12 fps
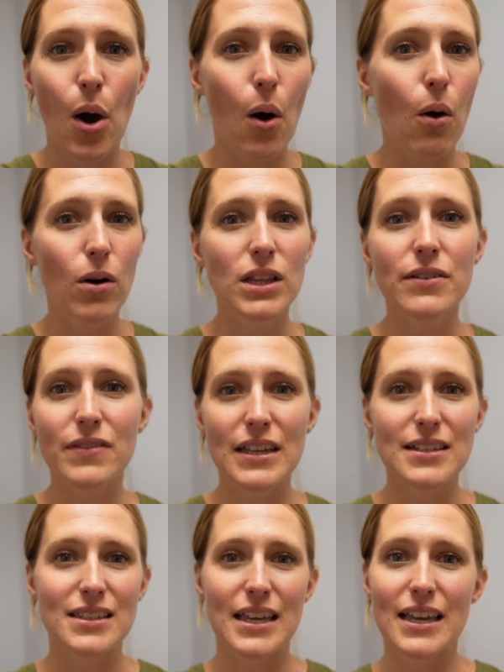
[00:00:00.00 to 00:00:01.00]
All of
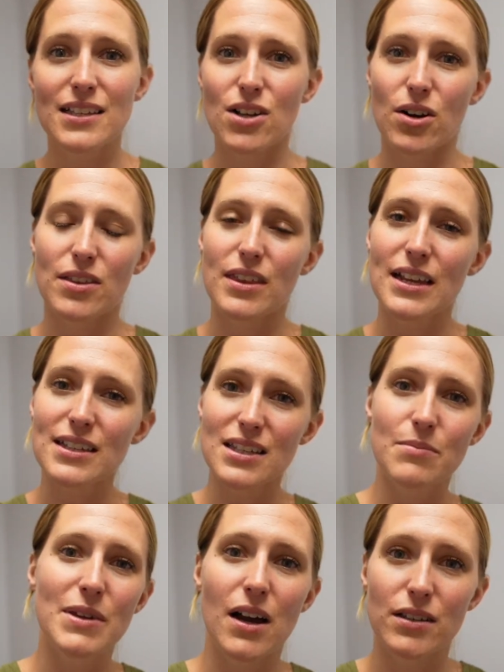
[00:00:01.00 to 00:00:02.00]
these things are things to
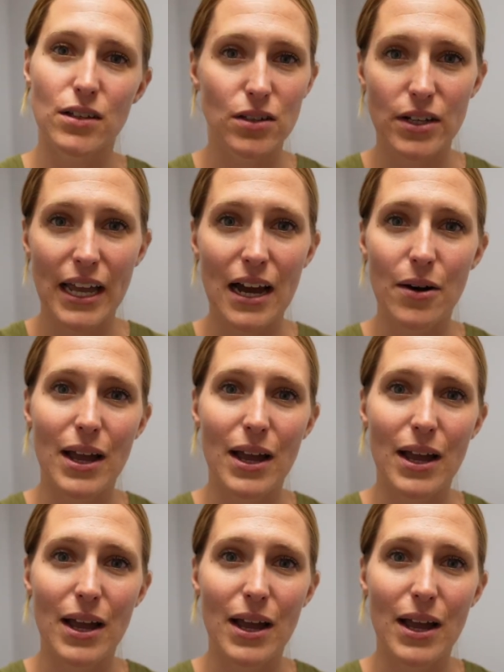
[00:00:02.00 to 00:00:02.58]
be on the lookout,